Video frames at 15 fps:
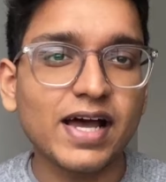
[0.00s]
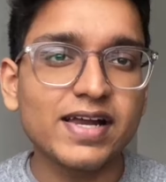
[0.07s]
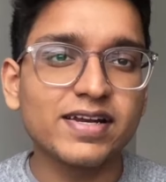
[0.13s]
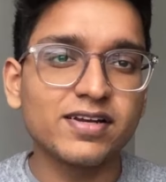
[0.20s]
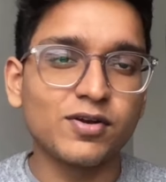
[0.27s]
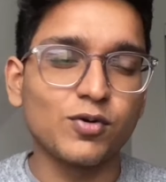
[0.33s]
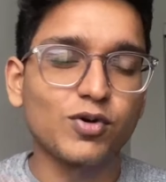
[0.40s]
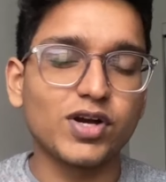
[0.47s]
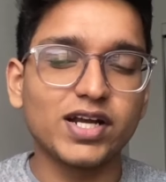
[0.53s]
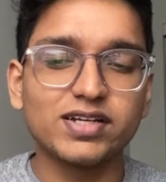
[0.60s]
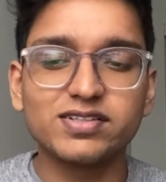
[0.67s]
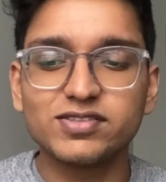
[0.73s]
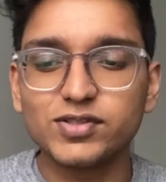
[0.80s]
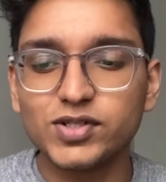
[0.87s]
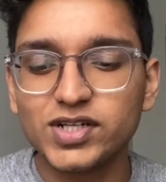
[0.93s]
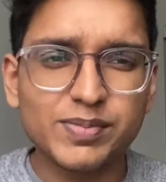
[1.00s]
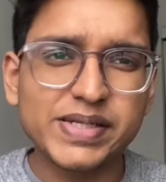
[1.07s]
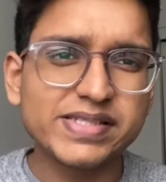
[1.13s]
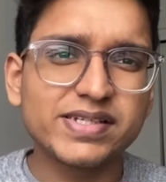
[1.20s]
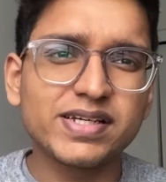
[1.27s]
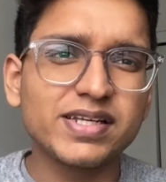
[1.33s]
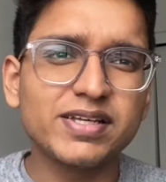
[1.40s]
didn't know, right? So
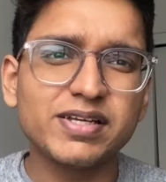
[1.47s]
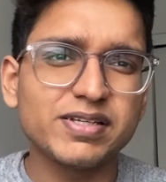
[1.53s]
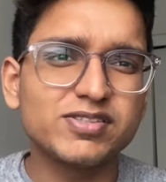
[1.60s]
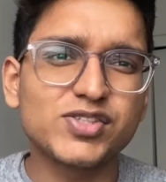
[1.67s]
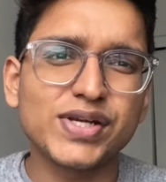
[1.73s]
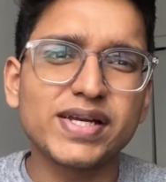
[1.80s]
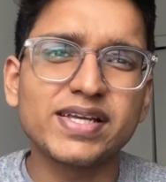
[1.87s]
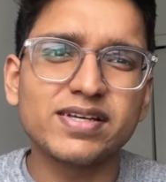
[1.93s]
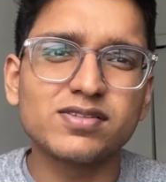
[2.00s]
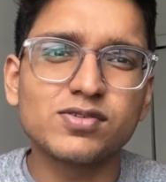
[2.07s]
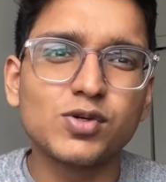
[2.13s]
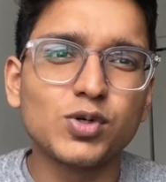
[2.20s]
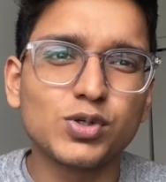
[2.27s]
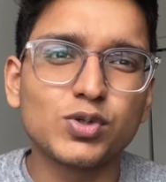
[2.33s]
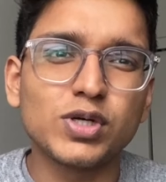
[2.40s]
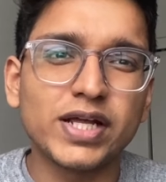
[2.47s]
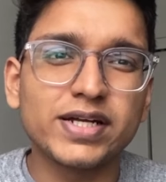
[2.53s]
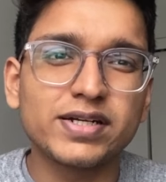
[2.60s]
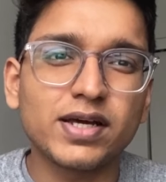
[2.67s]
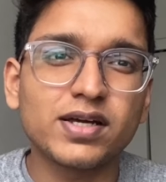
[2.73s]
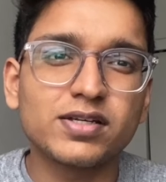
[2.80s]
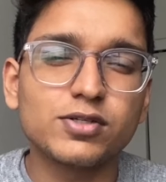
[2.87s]
basically, generally it's good to
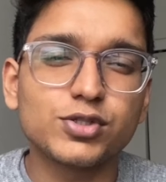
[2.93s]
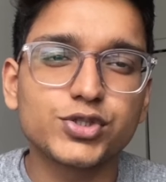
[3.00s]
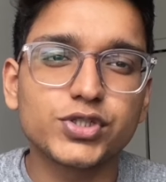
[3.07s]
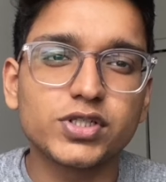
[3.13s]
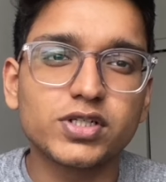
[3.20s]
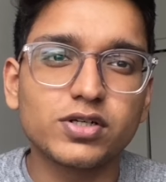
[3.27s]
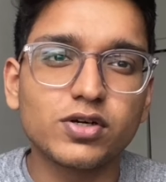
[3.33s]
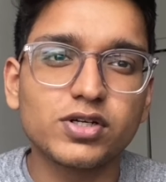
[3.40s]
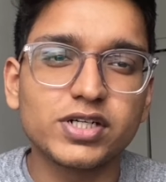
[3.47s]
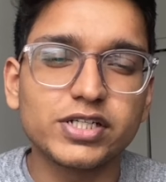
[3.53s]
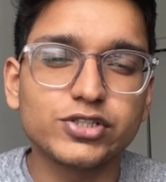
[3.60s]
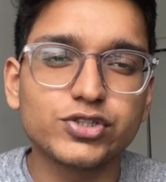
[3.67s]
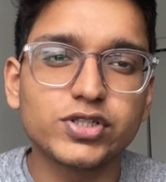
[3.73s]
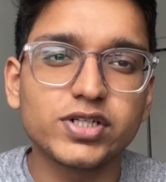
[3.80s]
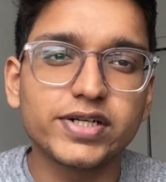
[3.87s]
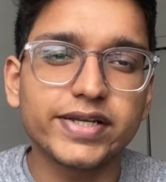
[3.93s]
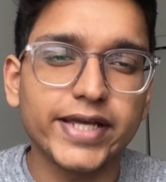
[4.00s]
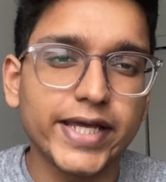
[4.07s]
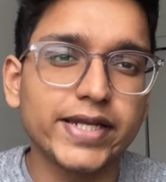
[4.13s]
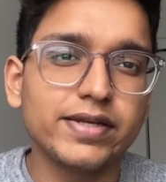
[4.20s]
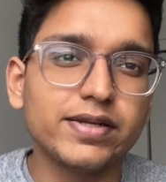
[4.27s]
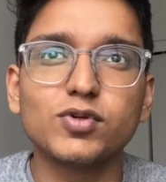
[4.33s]
like tuck your shirt or t-shirt
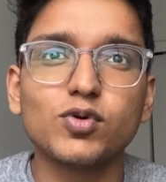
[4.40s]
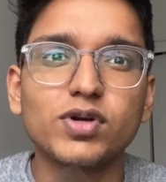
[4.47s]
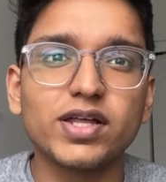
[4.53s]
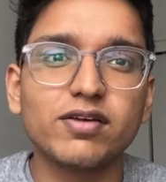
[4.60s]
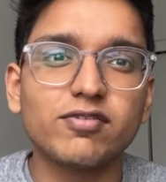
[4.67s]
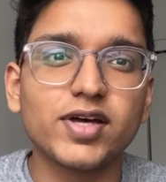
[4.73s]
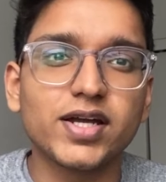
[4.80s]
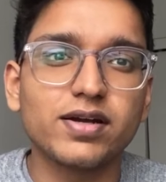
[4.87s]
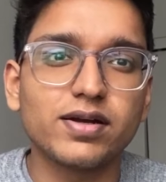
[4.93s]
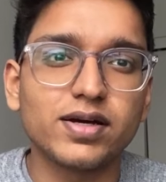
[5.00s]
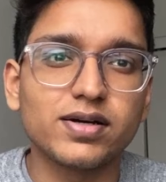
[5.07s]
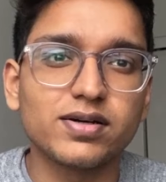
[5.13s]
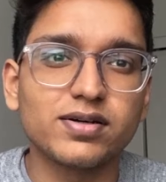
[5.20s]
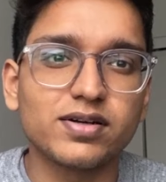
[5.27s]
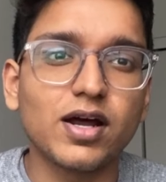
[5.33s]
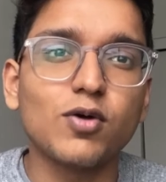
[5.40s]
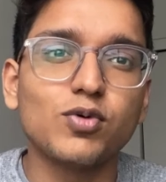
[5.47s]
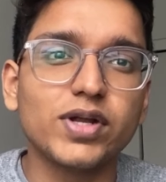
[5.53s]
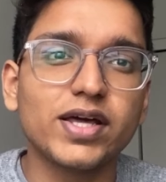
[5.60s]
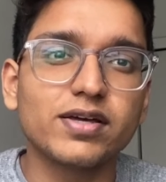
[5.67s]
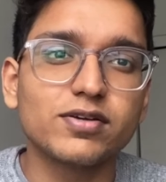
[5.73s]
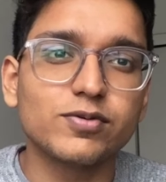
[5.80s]
in. Don't like wear a
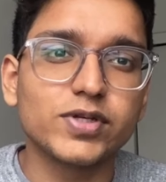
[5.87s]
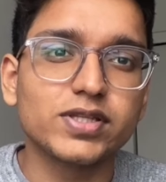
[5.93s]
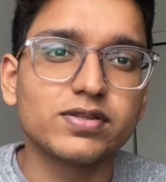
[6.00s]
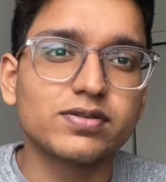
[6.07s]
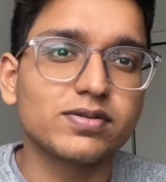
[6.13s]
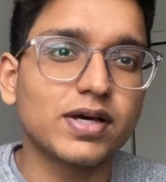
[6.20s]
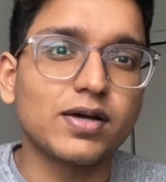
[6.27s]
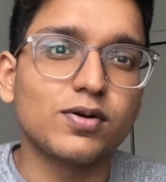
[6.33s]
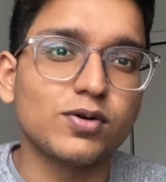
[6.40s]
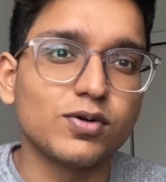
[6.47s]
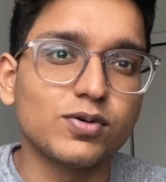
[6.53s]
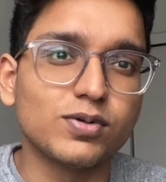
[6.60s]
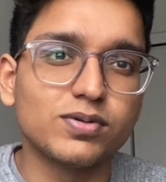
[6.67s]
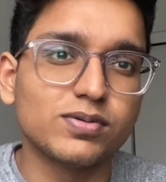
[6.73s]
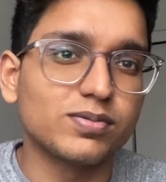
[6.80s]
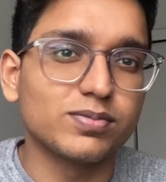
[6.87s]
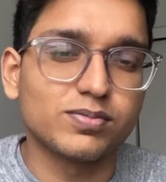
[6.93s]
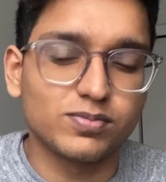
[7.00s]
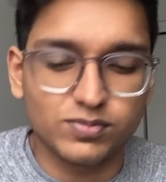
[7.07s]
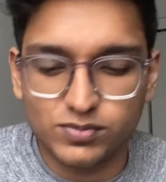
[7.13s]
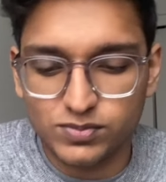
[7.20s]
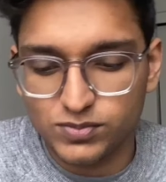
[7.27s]
round neck with, I don't know,
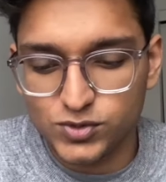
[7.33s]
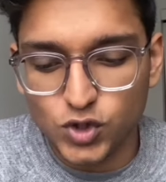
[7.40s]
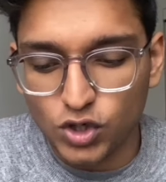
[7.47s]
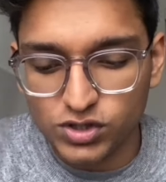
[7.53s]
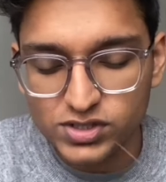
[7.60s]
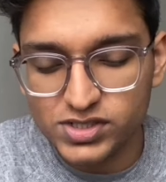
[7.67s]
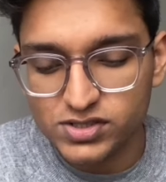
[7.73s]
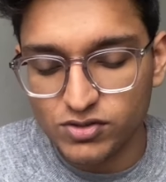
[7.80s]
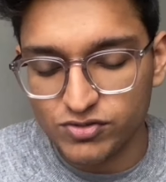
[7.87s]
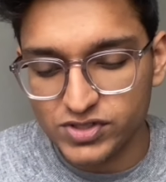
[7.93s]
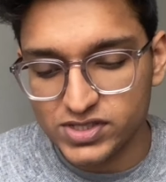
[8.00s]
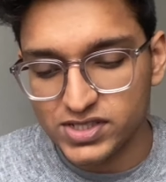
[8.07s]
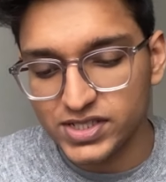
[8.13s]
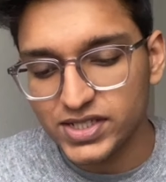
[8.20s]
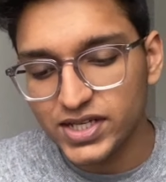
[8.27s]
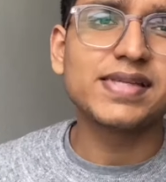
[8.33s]
joggers, obviously.